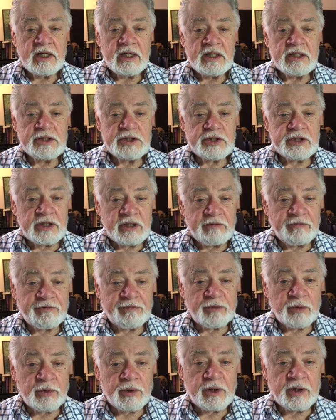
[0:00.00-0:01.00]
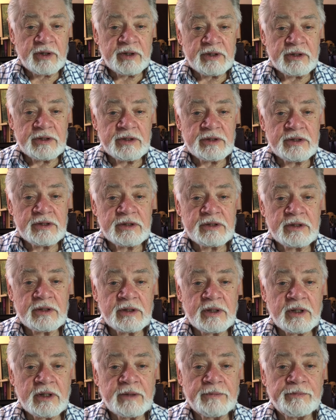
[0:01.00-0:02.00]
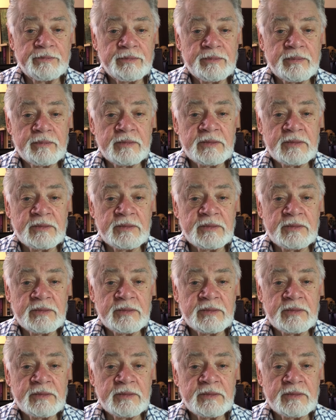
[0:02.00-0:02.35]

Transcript: His chief flaw is um,